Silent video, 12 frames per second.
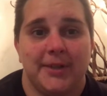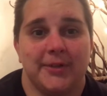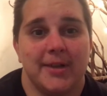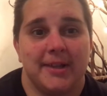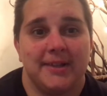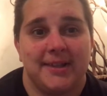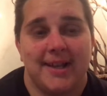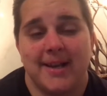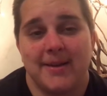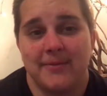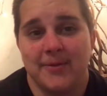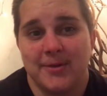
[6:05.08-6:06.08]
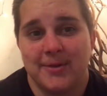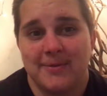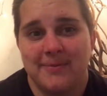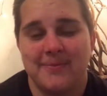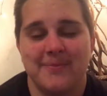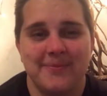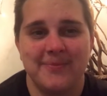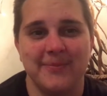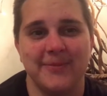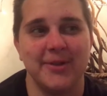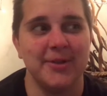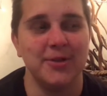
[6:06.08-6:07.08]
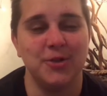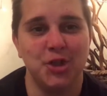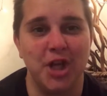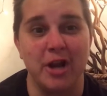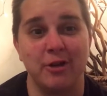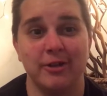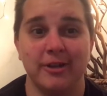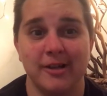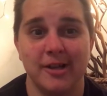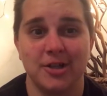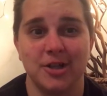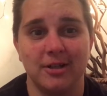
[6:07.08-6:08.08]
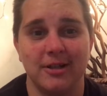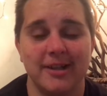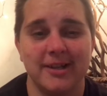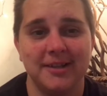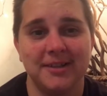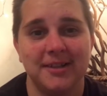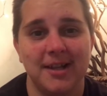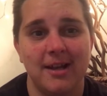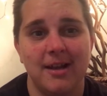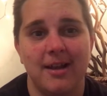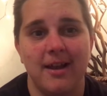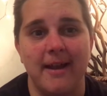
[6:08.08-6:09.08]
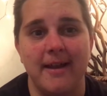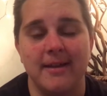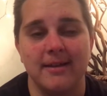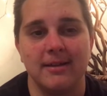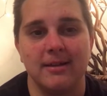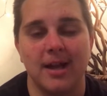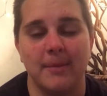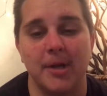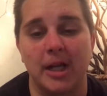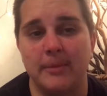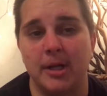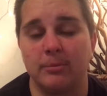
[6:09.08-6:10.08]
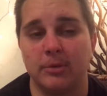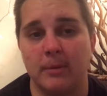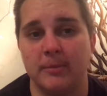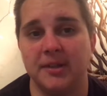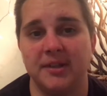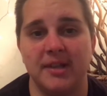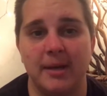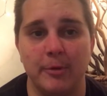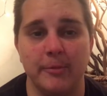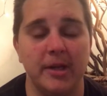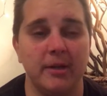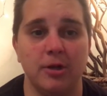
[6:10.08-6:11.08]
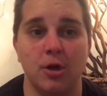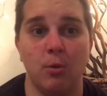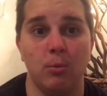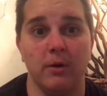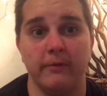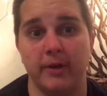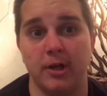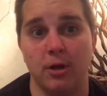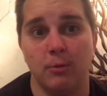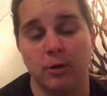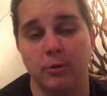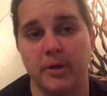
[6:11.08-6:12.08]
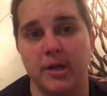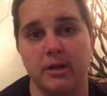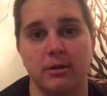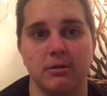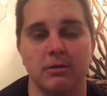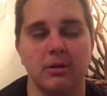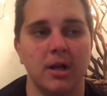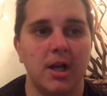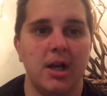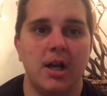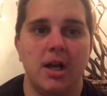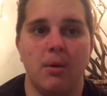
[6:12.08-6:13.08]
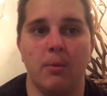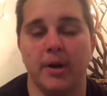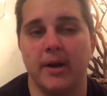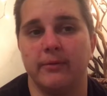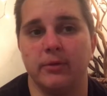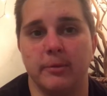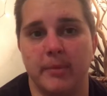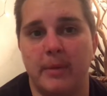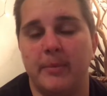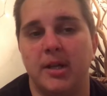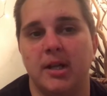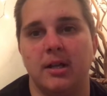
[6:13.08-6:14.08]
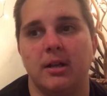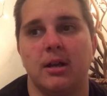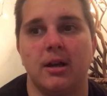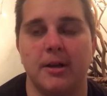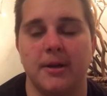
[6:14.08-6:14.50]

So that's kind of the channel in a nutshell, I guess. And I'm not going to make a promise that I'm going to make, you know, one video per week or whatever it may be.